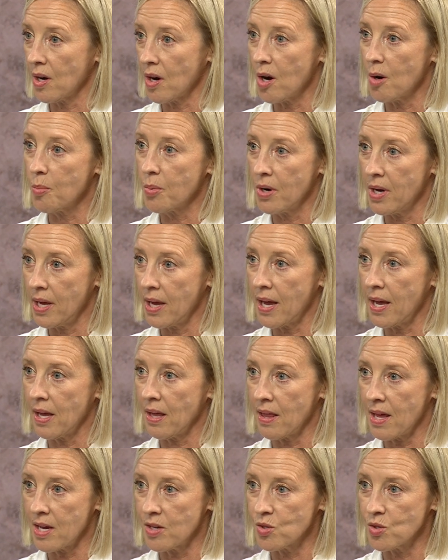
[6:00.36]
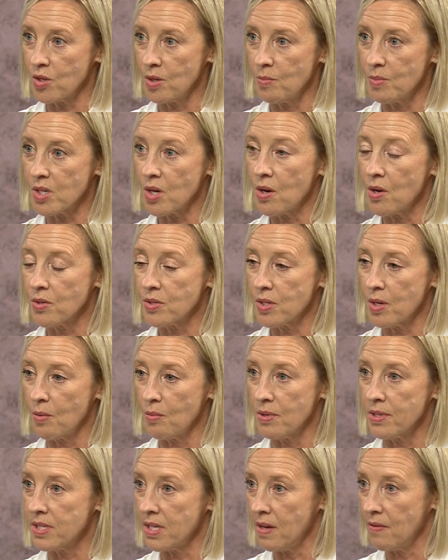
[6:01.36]
our pre-K classrooms, also
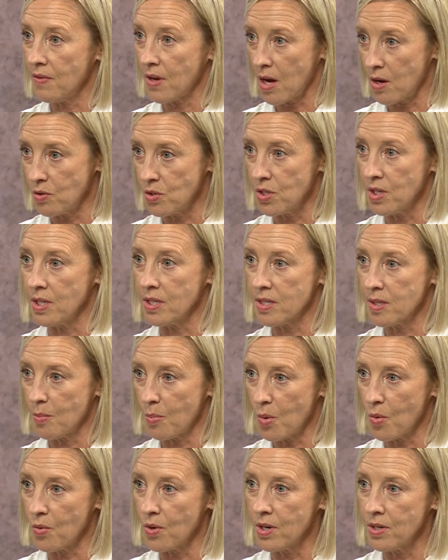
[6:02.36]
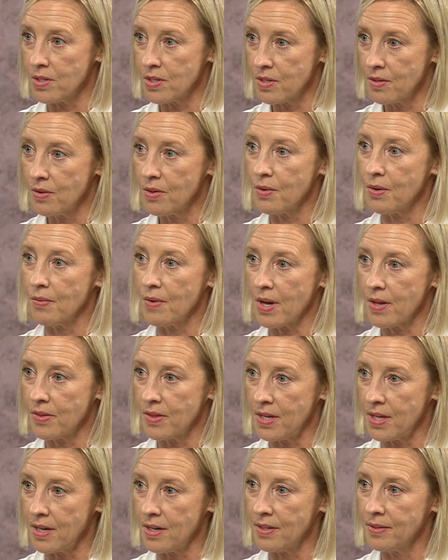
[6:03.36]
receive coaching support throughout
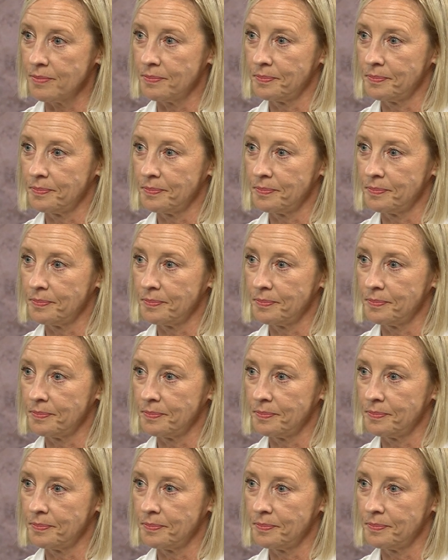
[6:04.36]
the year.